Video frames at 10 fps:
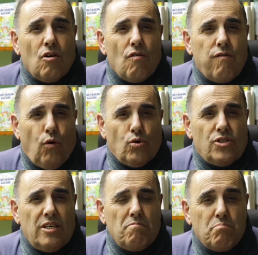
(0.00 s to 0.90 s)

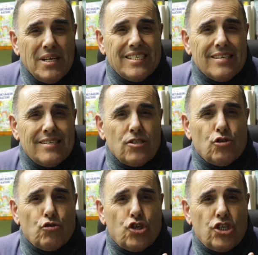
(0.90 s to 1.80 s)
forcing businesses
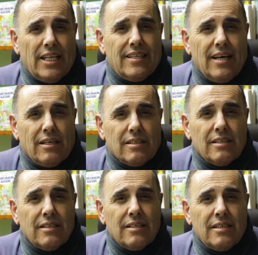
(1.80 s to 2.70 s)
to shut down,
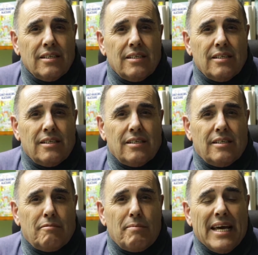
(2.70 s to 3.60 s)

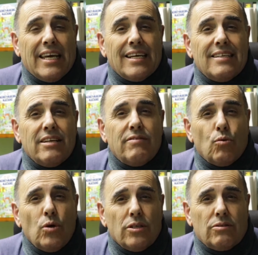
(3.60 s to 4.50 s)
making it even
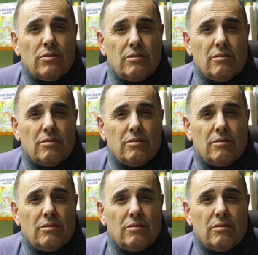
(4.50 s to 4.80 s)
worse.